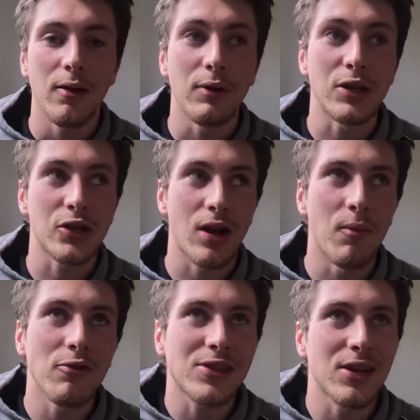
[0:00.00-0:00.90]
which
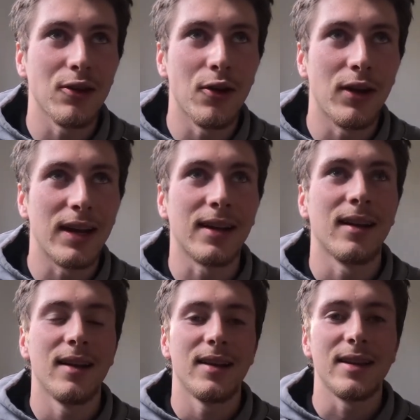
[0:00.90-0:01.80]
I'm also
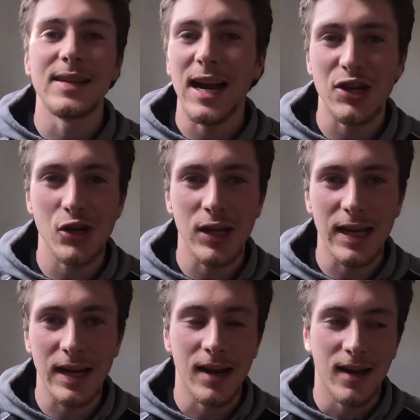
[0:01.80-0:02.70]
learning there's
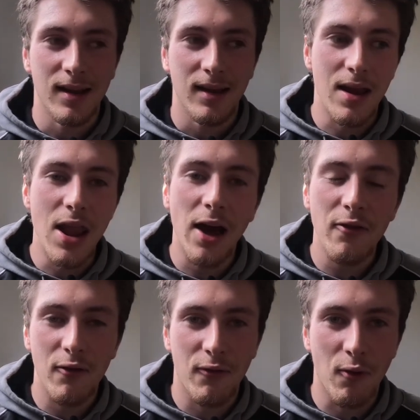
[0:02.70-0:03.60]
actually
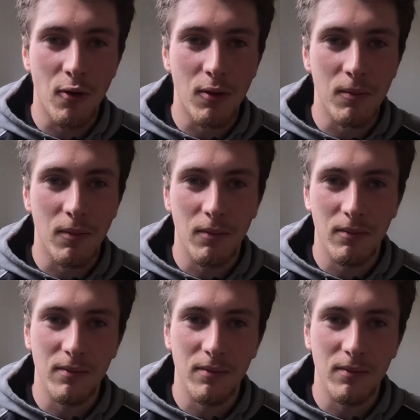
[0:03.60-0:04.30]
another form